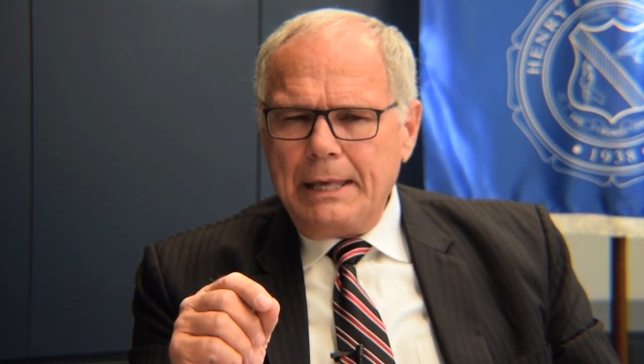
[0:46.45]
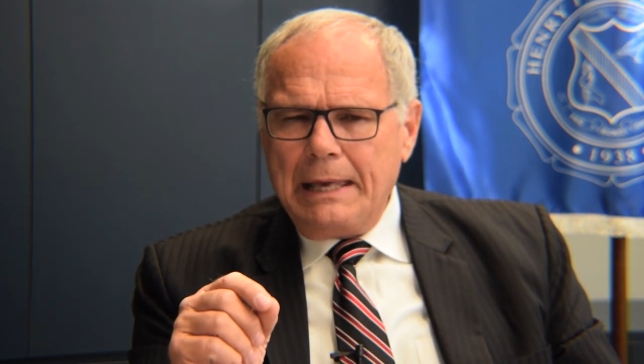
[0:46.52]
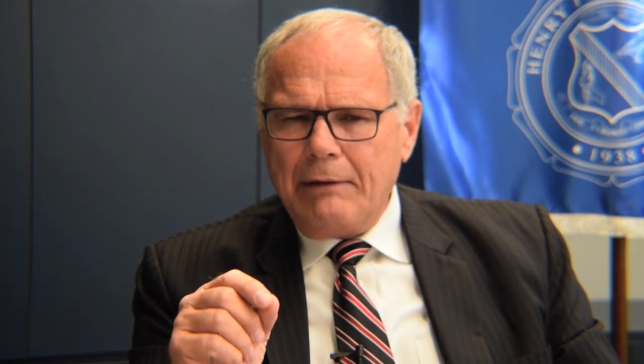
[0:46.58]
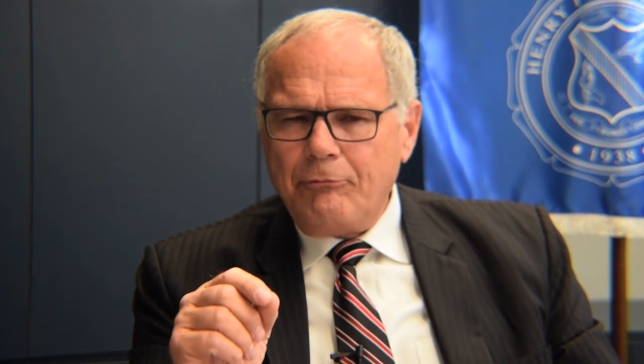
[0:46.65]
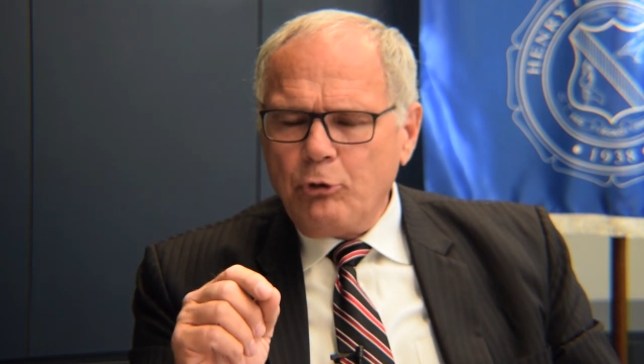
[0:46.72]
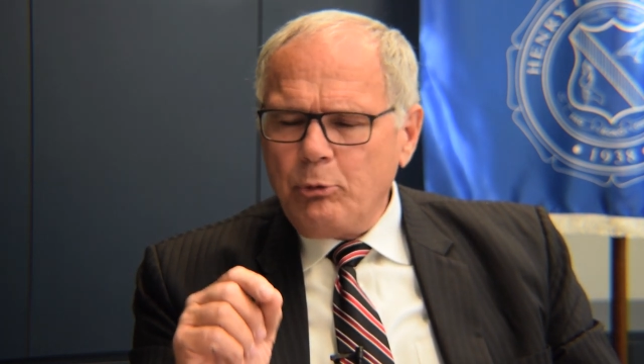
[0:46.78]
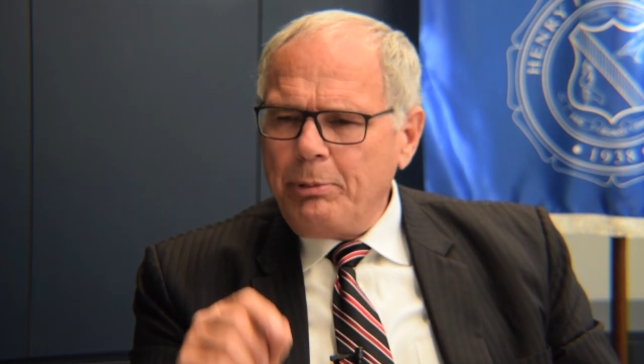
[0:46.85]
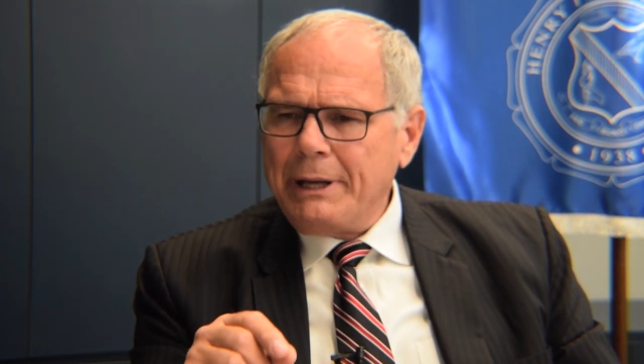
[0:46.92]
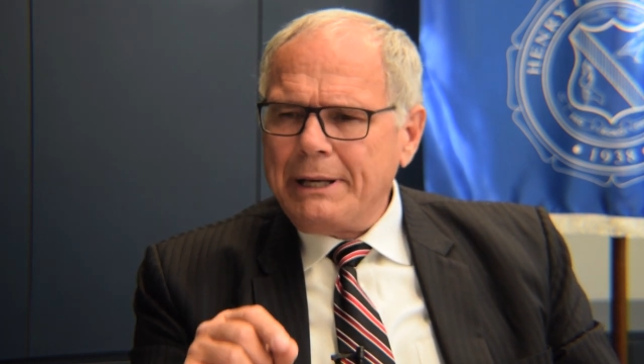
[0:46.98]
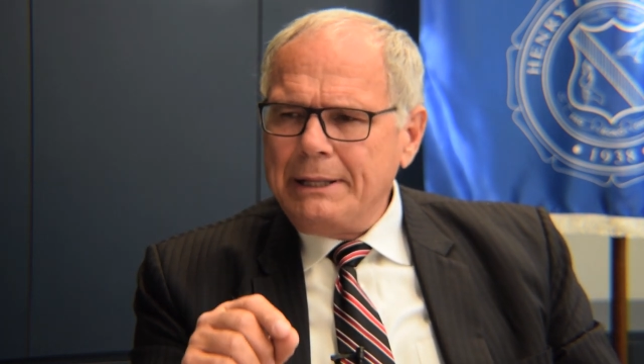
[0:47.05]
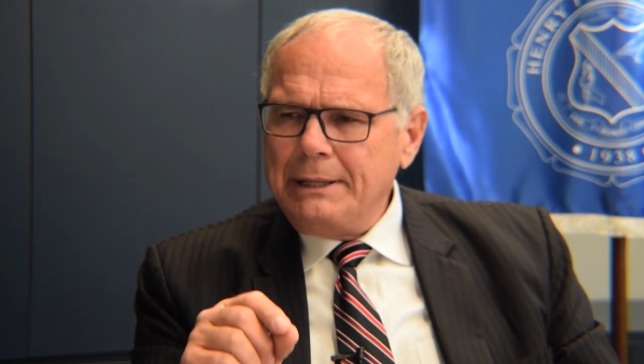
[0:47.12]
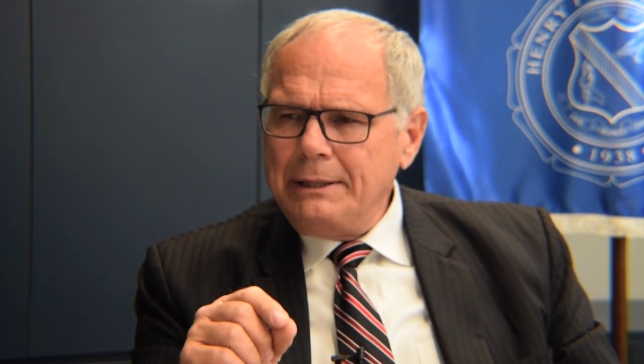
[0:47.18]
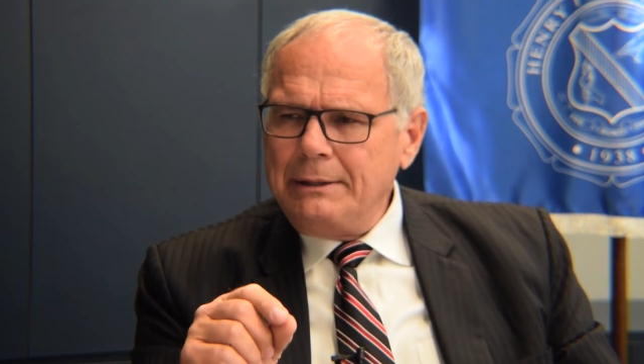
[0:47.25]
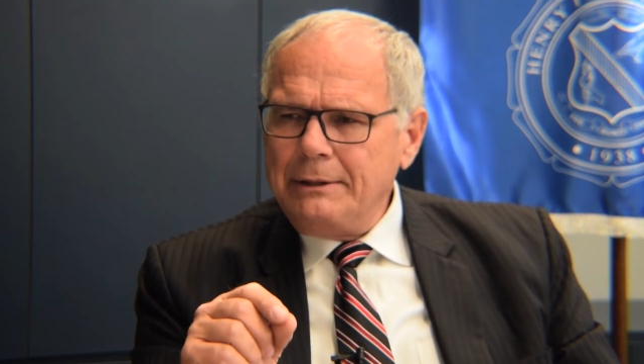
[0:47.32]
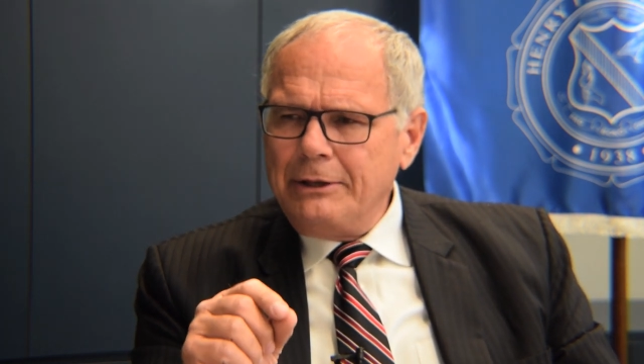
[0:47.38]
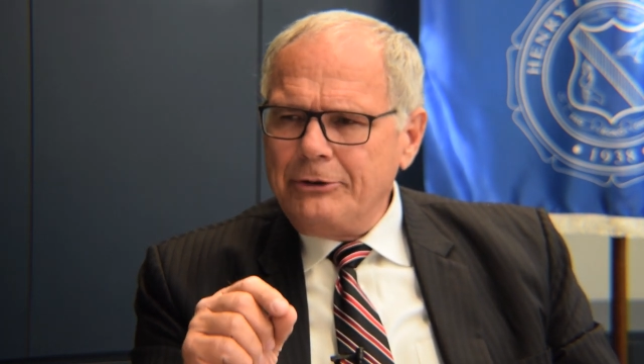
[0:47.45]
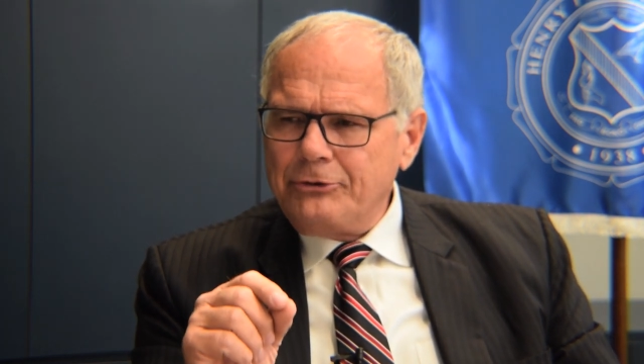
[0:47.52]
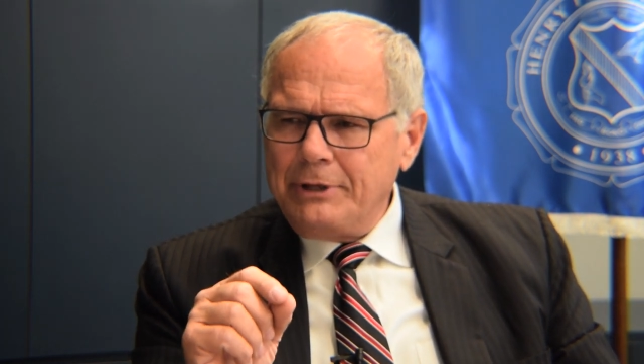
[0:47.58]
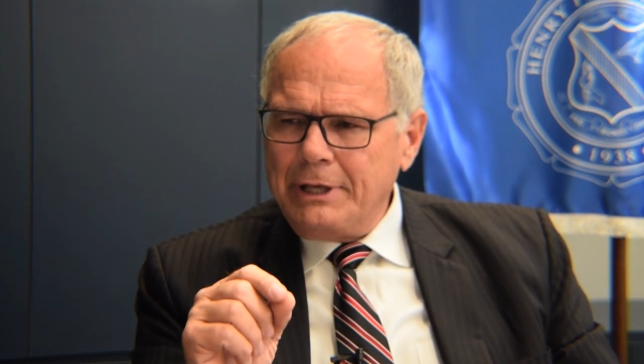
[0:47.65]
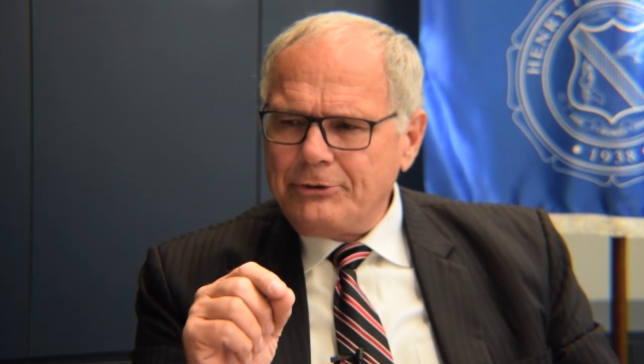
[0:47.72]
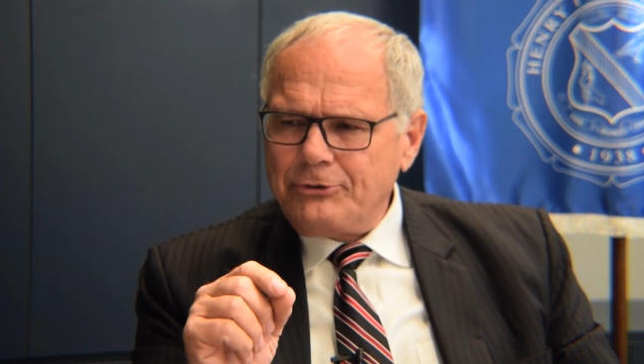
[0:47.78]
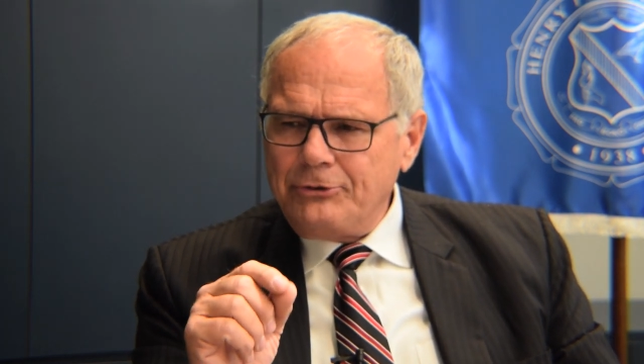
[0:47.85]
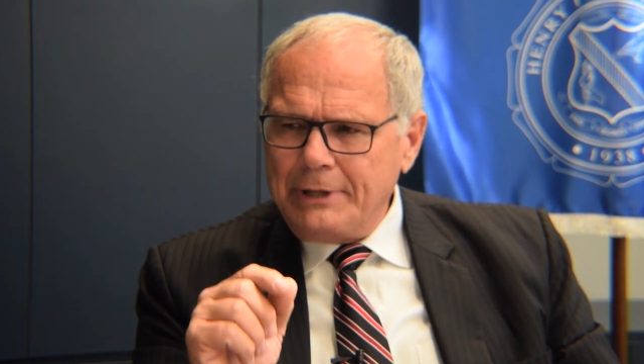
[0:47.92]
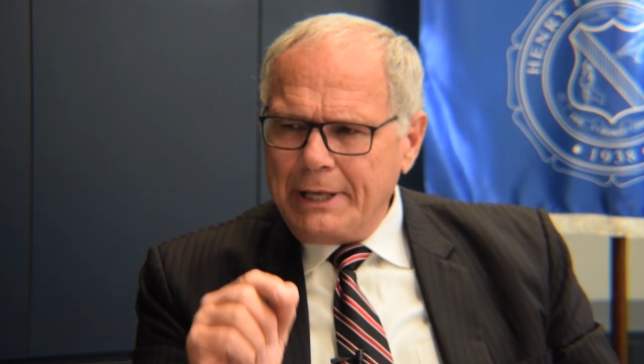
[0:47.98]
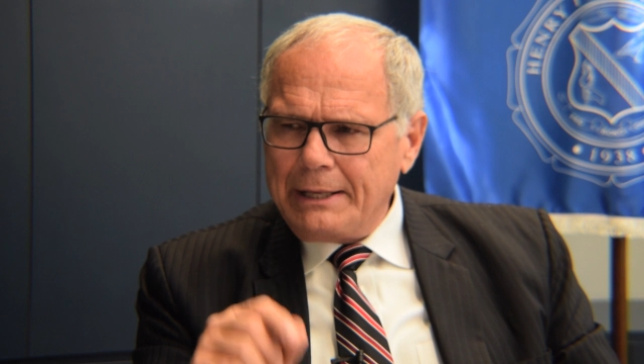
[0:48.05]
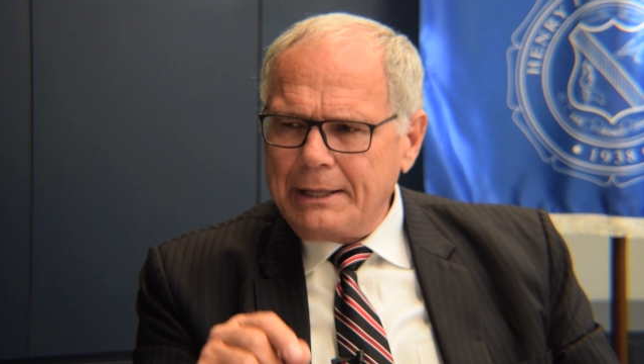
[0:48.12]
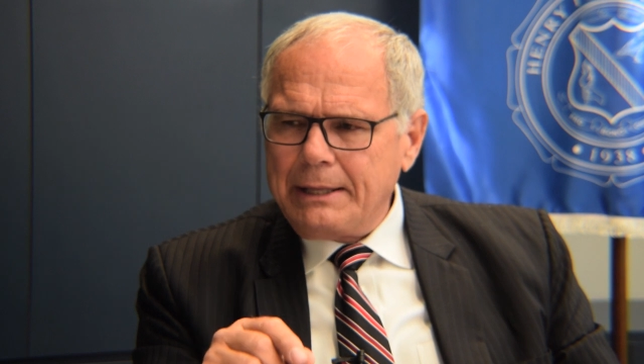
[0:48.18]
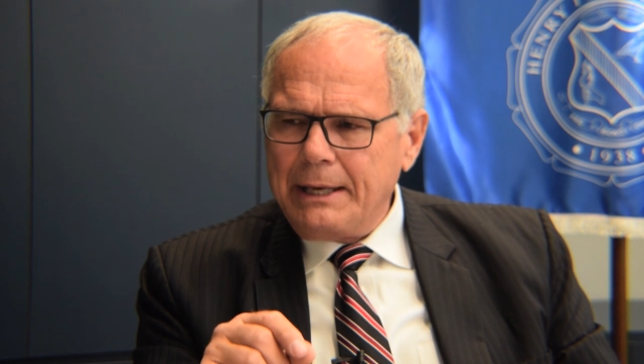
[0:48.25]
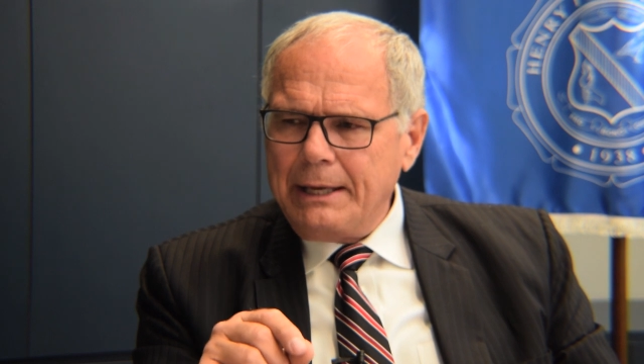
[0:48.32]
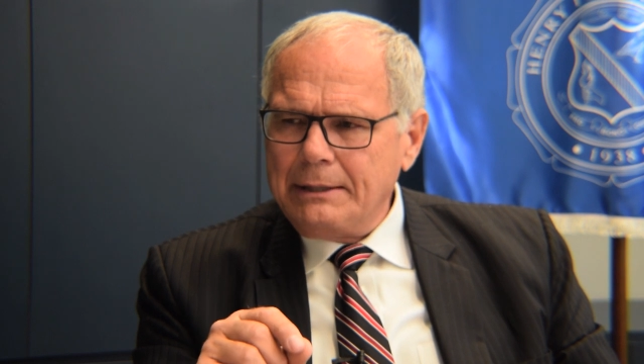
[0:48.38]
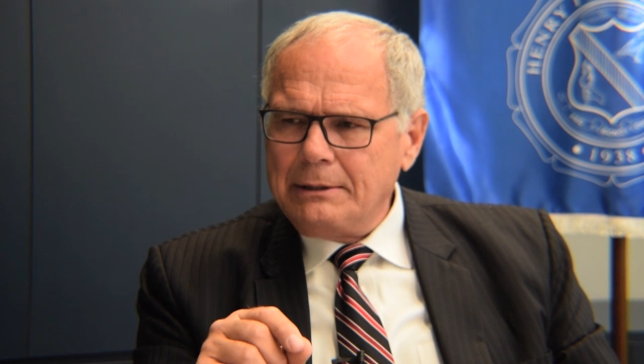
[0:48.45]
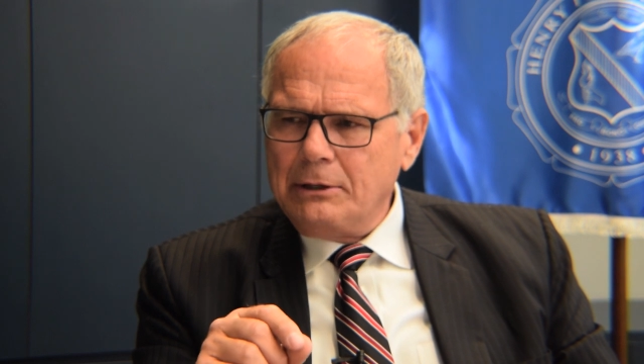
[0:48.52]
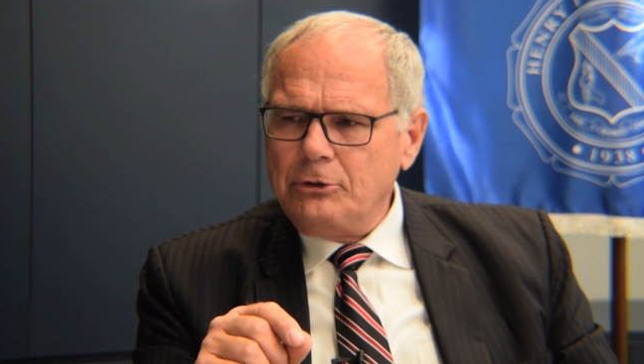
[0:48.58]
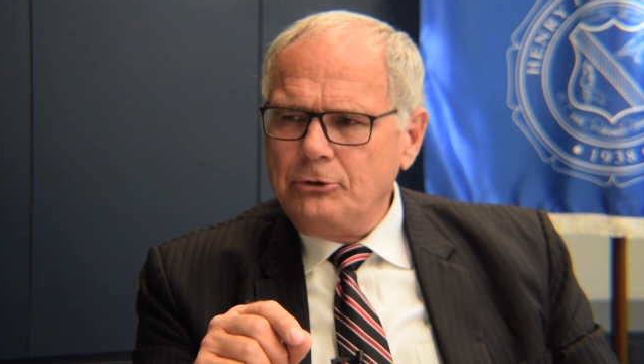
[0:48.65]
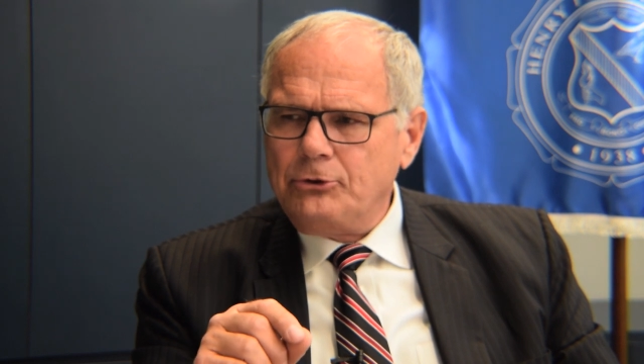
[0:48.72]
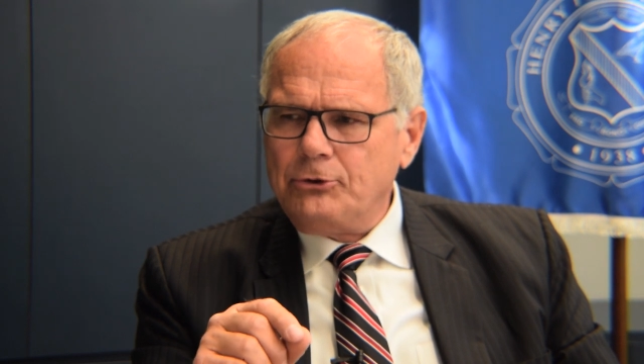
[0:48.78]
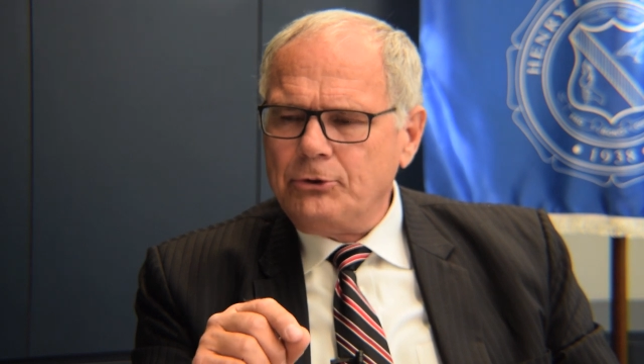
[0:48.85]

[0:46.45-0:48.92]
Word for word: everybody is, gets dedicated